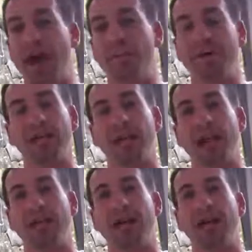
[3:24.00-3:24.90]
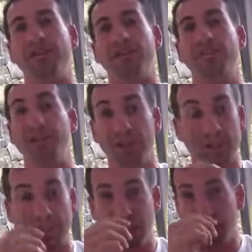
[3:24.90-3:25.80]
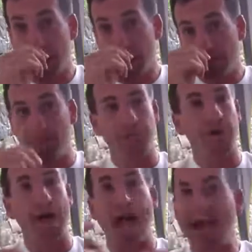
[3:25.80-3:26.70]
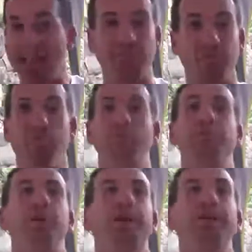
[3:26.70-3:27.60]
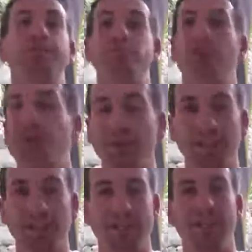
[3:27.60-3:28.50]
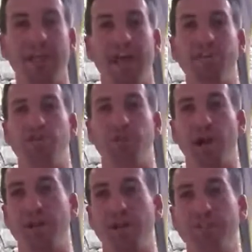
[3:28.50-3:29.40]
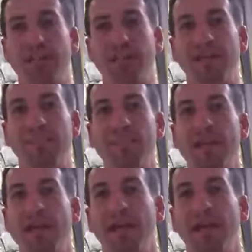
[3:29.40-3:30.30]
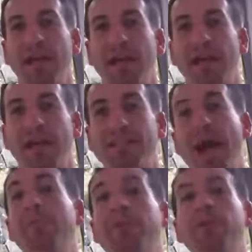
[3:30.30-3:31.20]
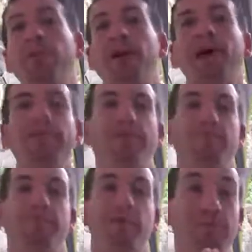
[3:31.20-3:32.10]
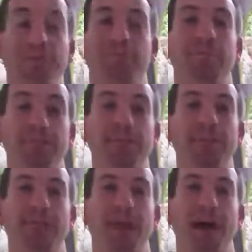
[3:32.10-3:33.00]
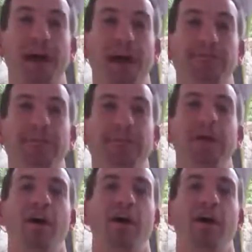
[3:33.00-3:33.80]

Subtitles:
tap into that and have the ability to access what we're doing. Get started with us today, join our team, and tap into what I firmly believe as